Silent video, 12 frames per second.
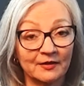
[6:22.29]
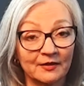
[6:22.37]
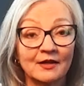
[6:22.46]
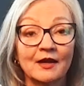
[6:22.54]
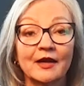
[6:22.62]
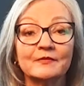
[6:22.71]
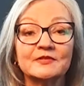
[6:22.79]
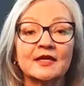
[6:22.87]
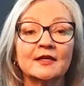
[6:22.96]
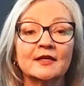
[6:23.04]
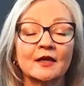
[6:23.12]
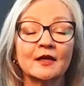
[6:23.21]
I'm saying a
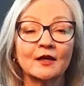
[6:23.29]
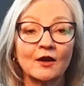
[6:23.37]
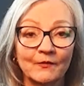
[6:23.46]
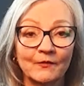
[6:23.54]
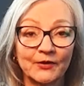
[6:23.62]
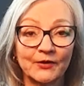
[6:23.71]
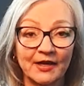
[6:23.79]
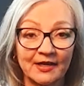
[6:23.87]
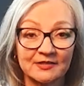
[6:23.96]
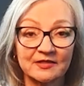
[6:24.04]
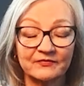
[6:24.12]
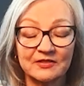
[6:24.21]
comprehensive
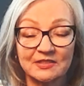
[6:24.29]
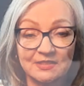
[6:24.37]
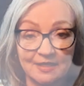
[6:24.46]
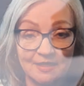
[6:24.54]
estate